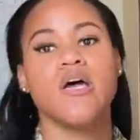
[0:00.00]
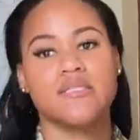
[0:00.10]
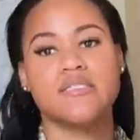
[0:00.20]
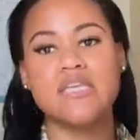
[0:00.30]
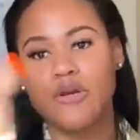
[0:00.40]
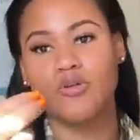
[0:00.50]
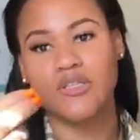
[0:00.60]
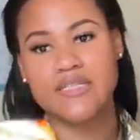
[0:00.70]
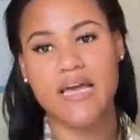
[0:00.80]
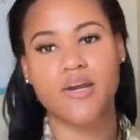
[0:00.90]
Zero
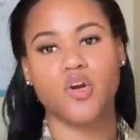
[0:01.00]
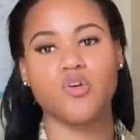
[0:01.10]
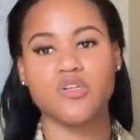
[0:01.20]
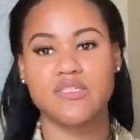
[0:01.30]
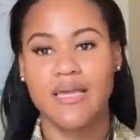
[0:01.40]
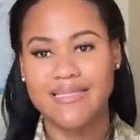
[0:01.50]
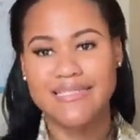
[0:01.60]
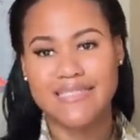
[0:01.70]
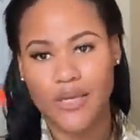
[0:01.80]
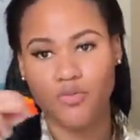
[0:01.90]
designer goods.
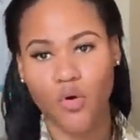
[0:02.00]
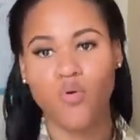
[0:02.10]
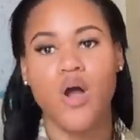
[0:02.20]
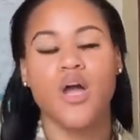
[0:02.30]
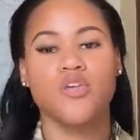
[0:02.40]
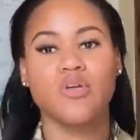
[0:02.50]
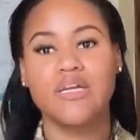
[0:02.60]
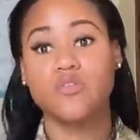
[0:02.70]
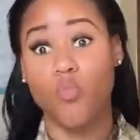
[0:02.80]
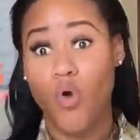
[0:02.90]
Zero. You
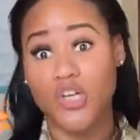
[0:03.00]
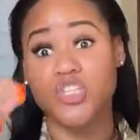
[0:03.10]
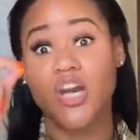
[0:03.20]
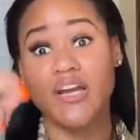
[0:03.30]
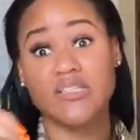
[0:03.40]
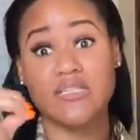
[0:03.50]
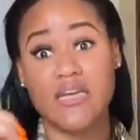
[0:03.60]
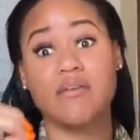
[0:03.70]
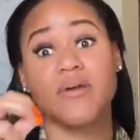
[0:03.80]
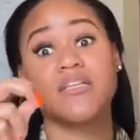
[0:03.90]
need to watch your
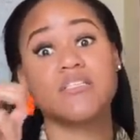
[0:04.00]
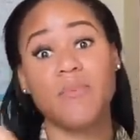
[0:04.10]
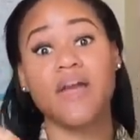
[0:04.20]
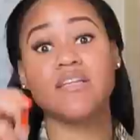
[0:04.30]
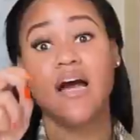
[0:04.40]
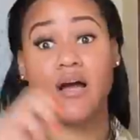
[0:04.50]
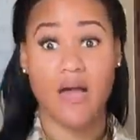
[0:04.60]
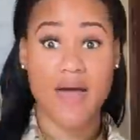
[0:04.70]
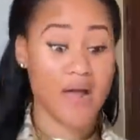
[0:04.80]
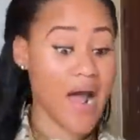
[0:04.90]
entertainment spend.
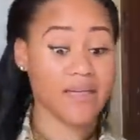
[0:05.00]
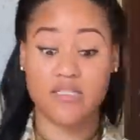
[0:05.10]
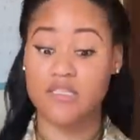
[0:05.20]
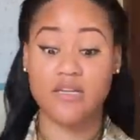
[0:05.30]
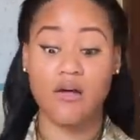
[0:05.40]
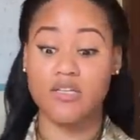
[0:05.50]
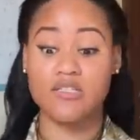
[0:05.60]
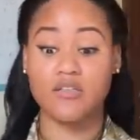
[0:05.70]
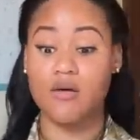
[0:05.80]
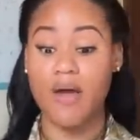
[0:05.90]
These
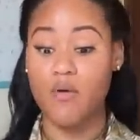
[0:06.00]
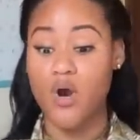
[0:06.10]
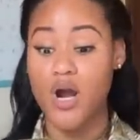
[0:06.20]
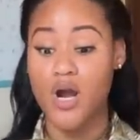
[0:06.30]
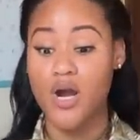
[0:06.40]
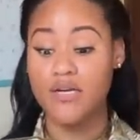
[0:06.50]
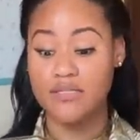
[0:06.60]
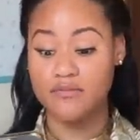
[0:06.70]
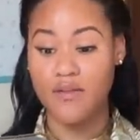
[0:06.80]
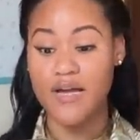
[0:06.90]
are not my words.
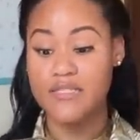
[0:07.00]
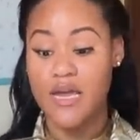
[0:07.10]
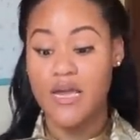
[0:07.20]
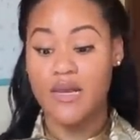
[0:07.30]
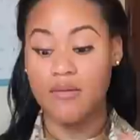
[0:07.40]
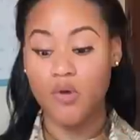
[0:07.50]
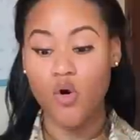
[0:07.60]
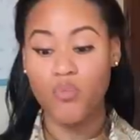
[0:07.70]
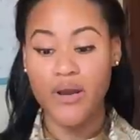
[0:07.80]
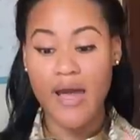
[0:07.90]
In fact, let me
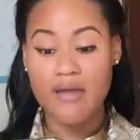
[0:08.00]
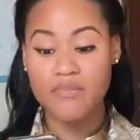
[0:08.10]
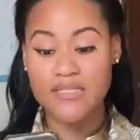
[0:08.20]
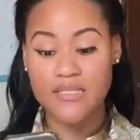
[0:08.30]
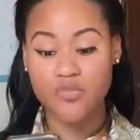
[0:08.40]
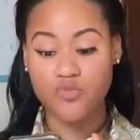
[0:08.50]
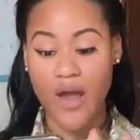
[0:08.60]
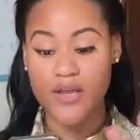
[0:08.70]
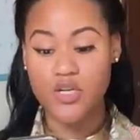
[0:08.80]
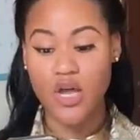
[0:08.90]
open iMessage
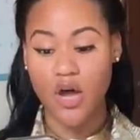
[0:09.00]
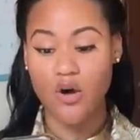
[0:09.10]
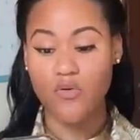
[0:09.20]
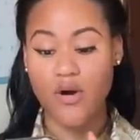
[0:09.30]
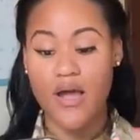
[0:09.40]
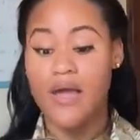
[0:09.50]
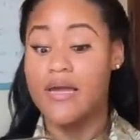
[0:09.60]
right now.